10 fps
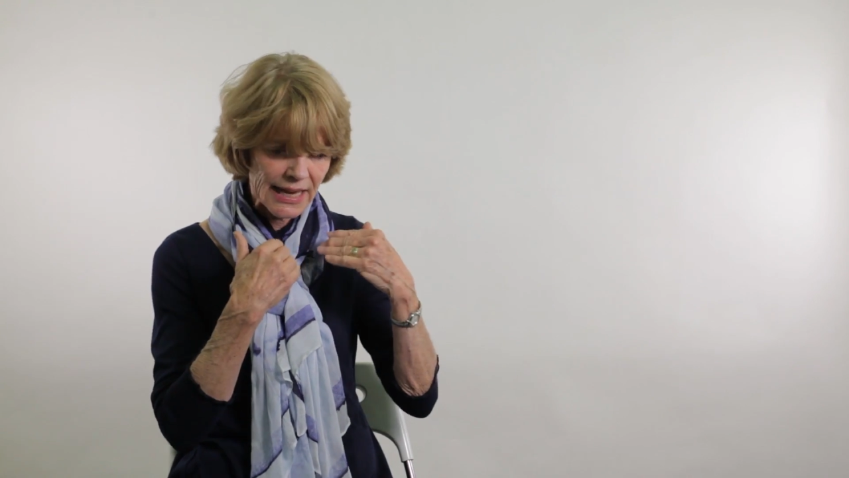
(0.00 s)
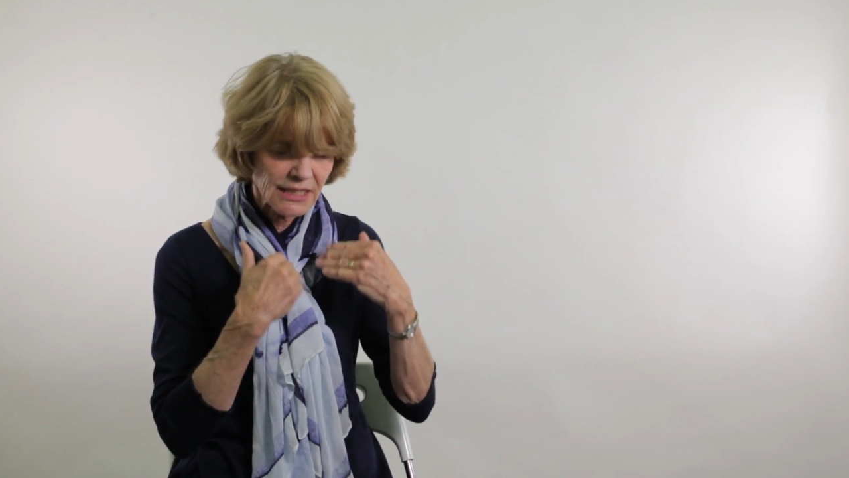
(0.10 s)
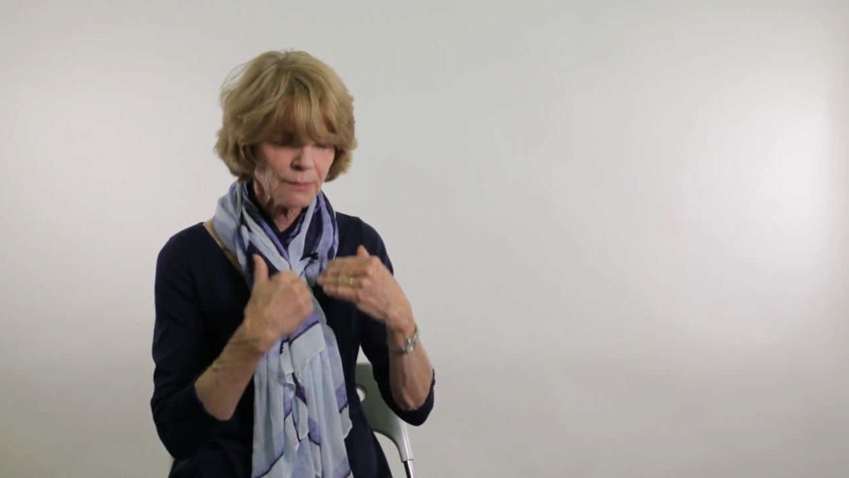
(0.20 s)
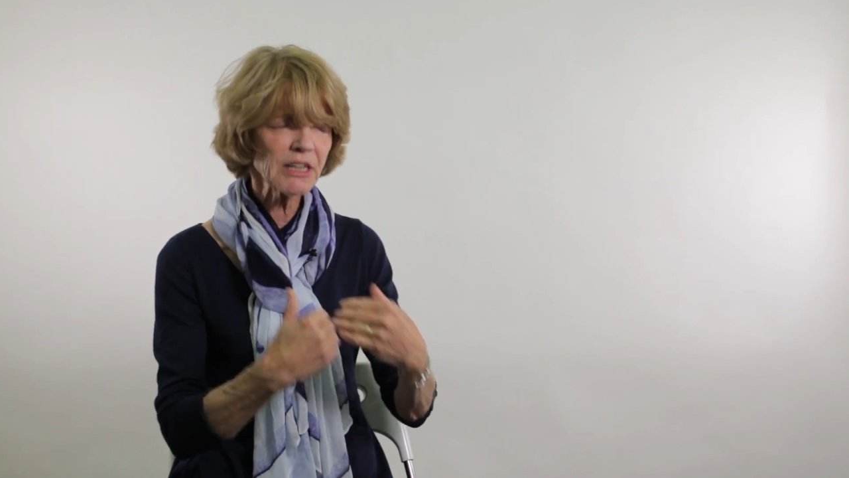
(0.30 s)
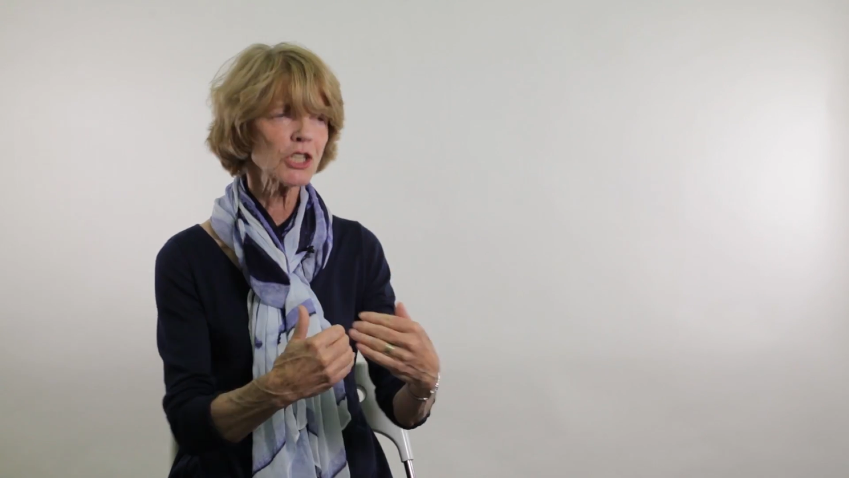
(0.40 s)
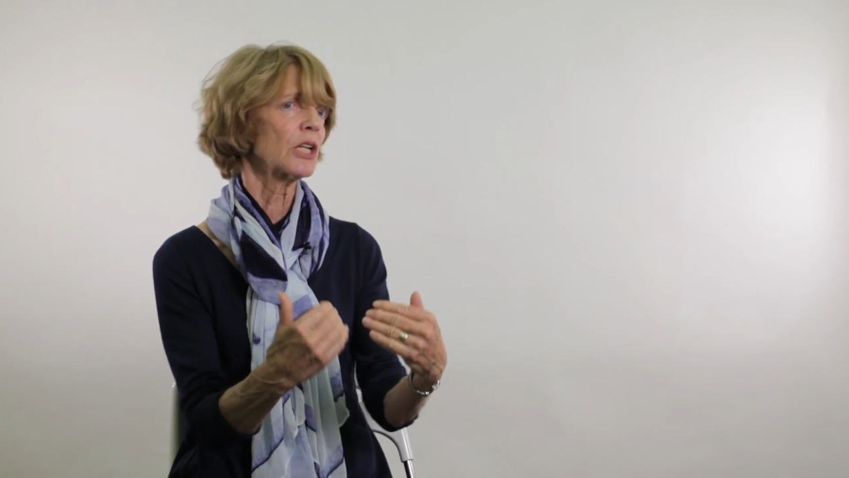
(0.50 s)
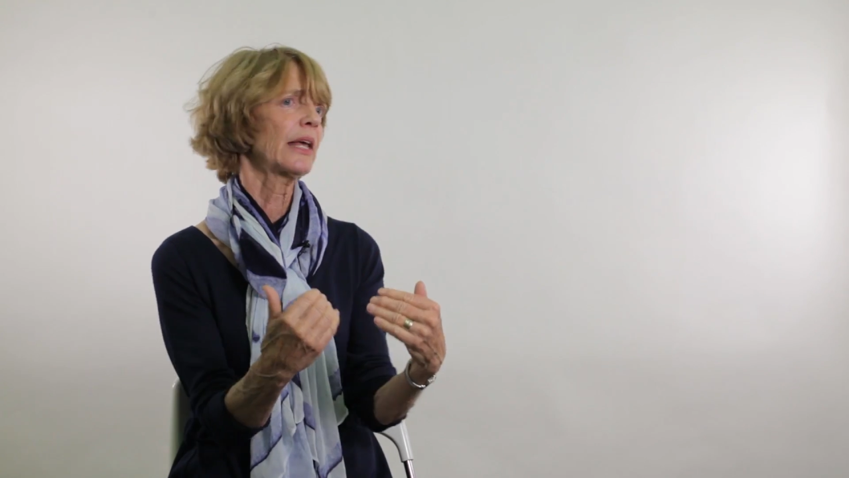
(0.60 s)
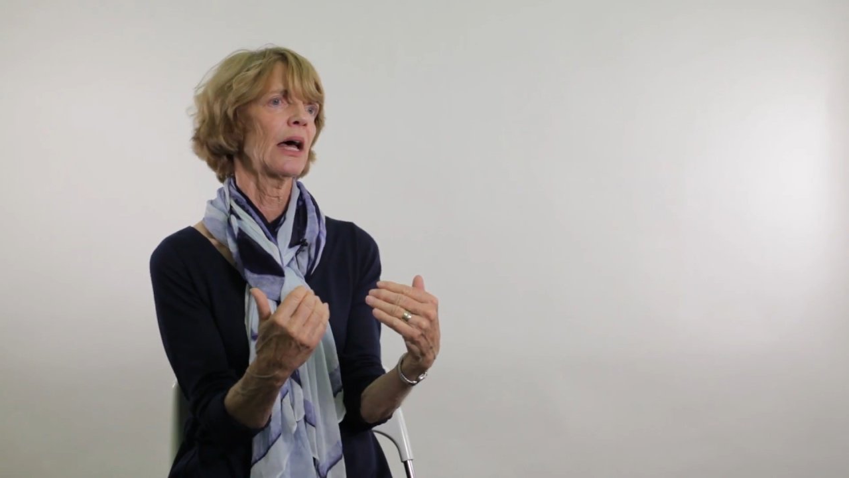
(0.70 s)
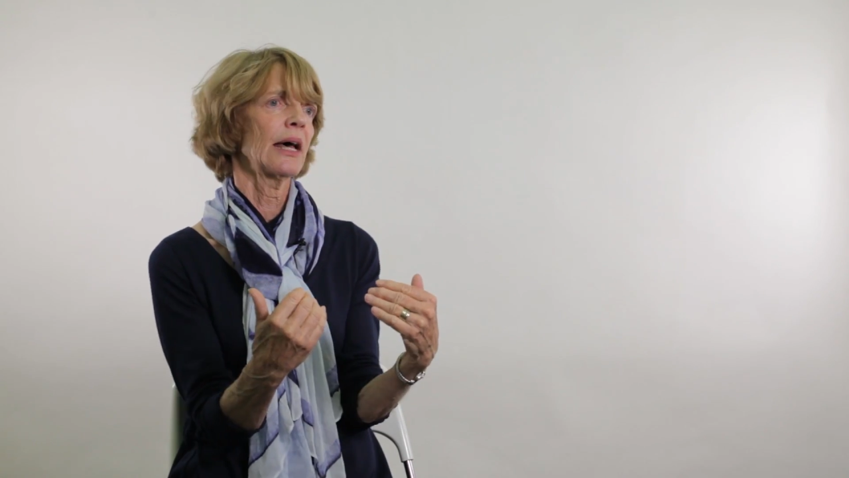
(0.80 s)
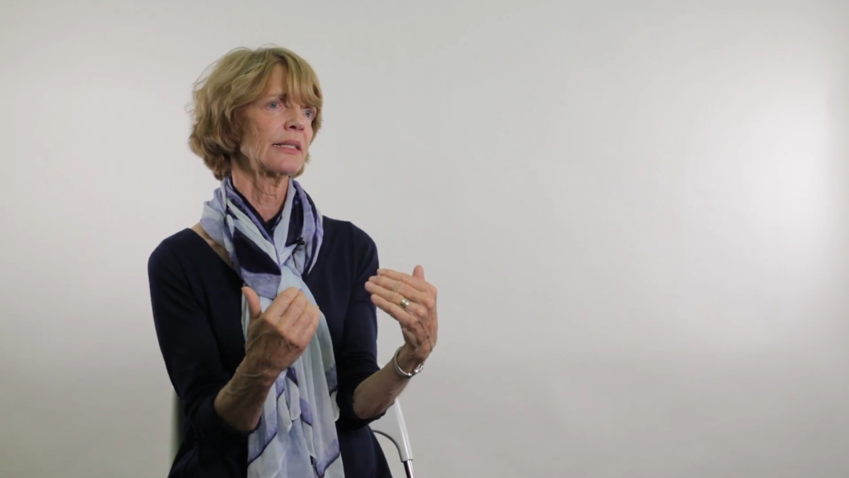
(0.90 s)

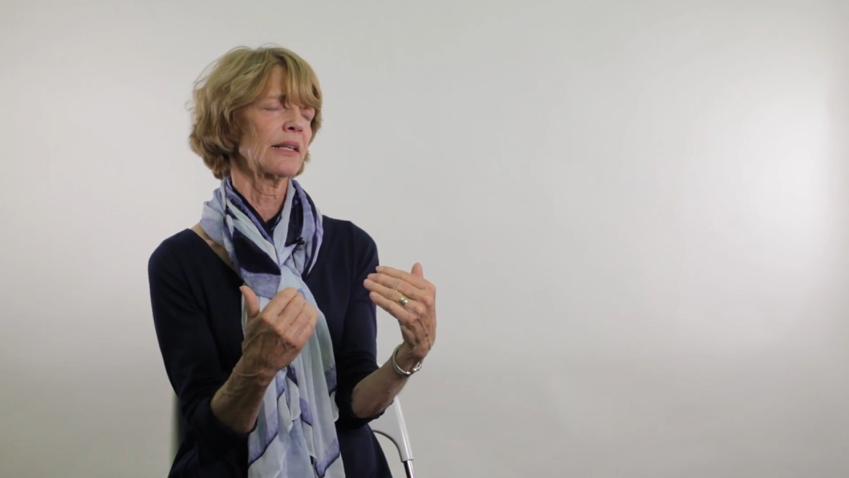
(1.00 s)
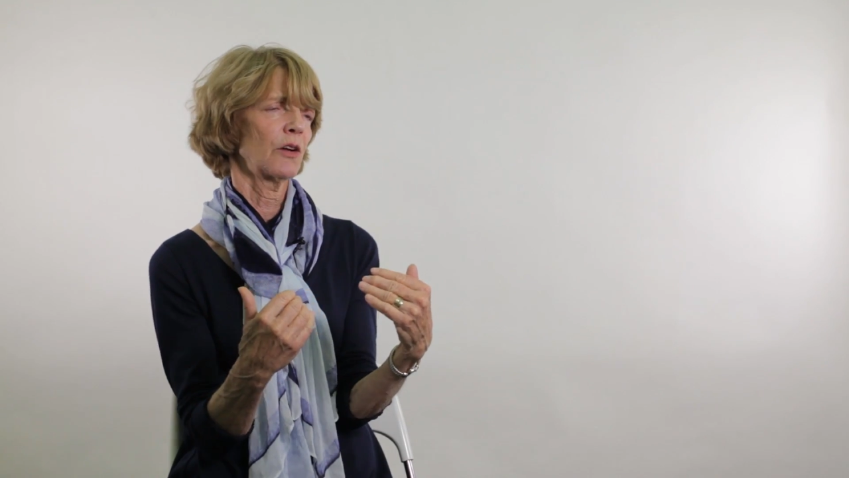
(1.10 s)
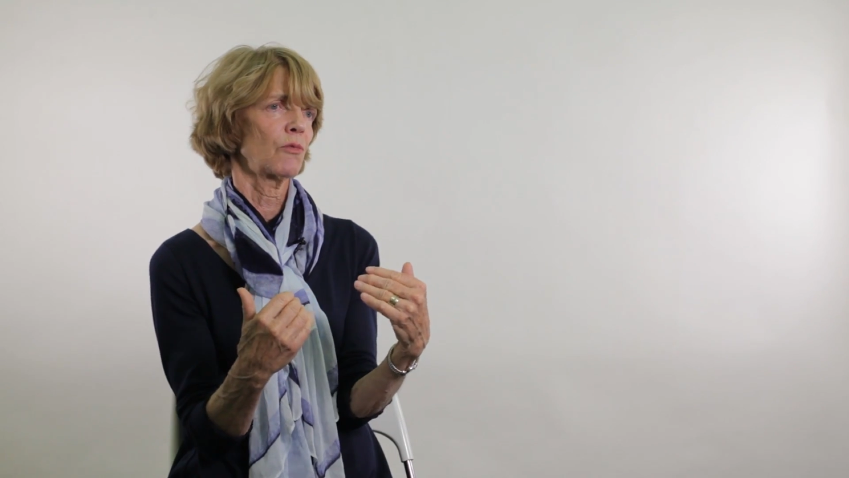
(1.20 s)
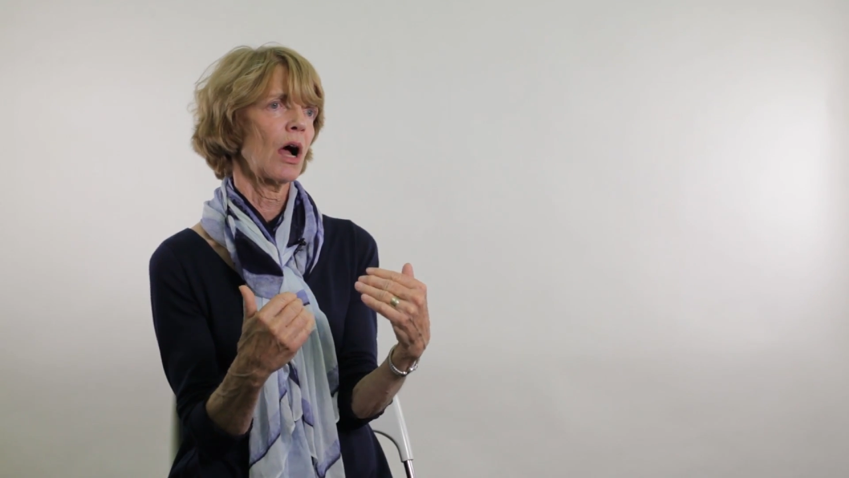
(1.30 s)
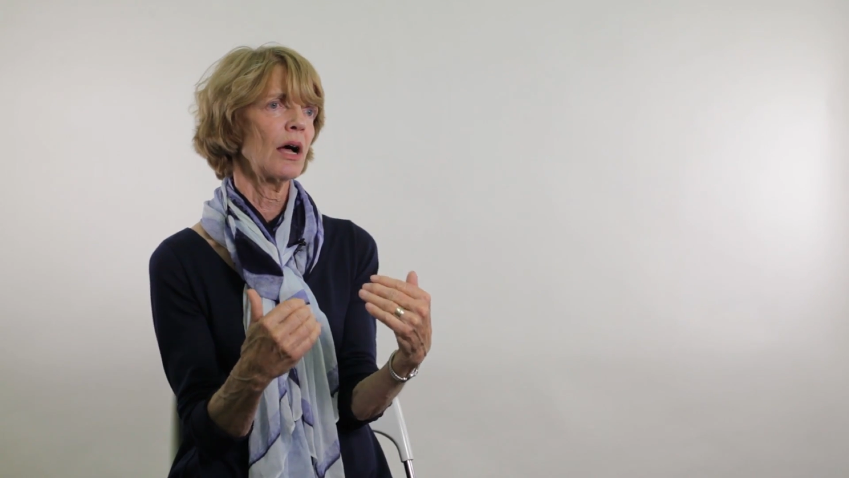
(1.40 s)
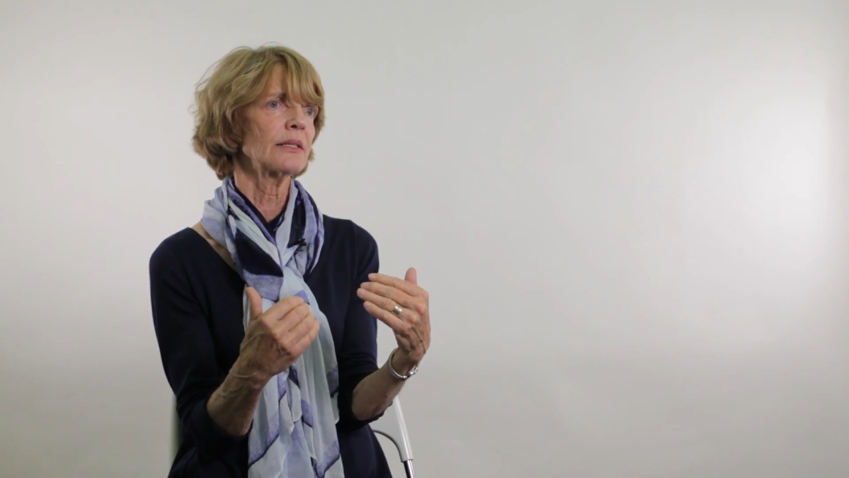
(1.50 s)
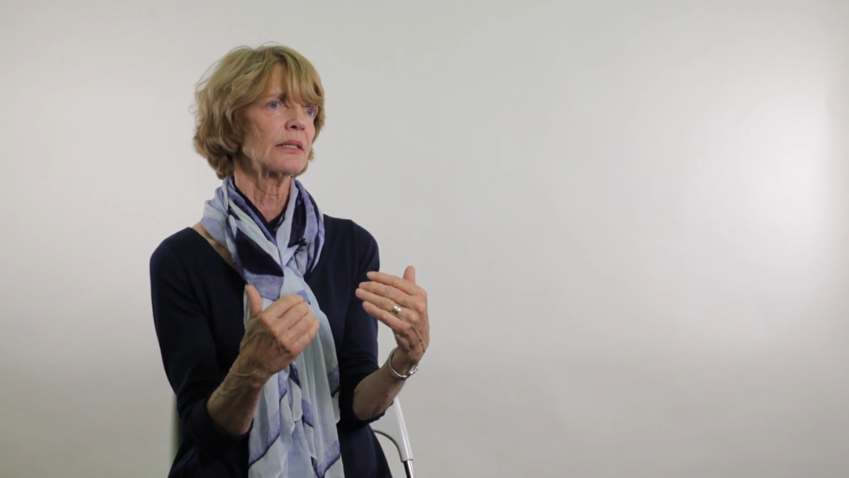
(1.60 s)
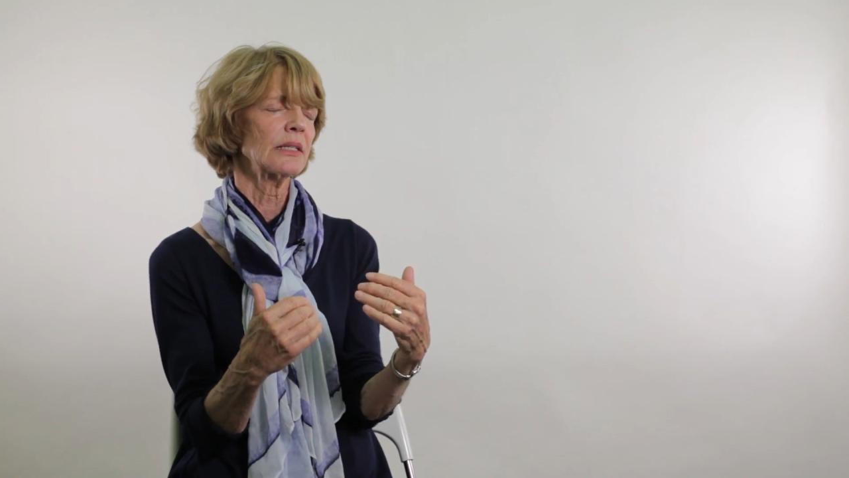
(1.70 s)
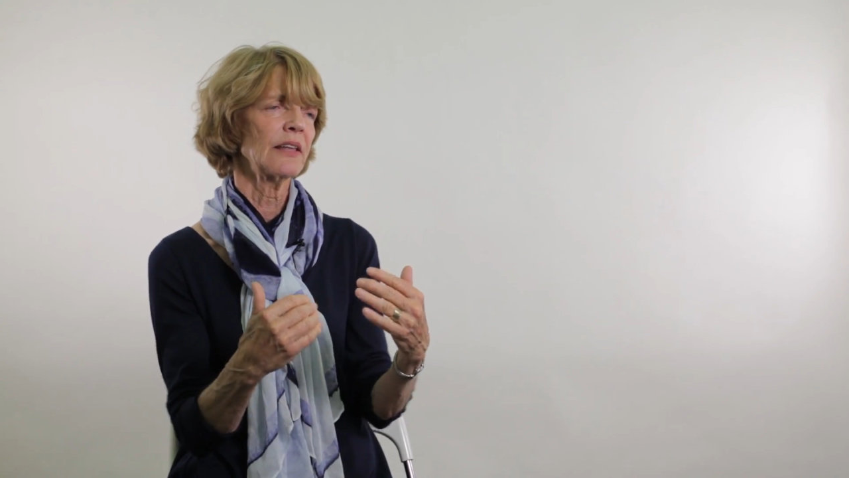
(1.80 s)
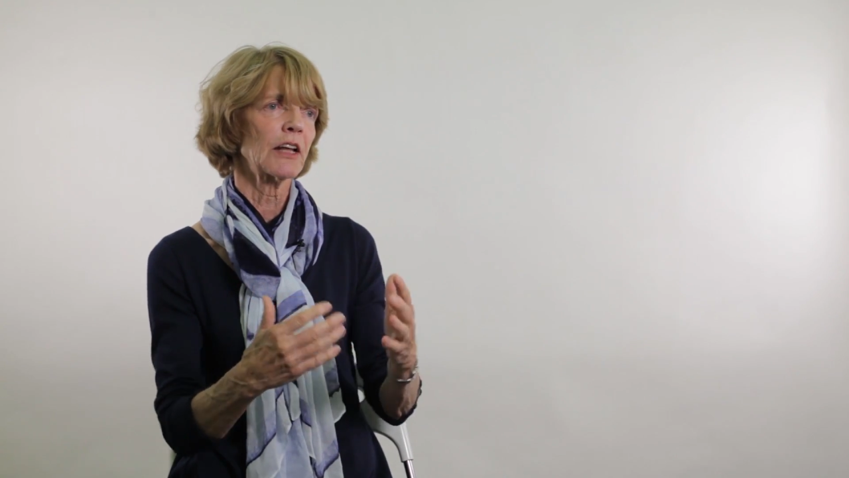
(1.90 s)
especially as it
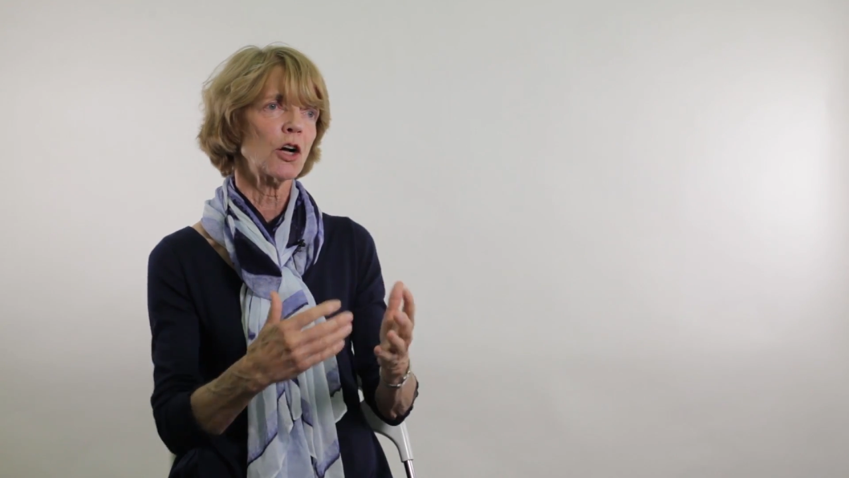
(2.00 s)
arises in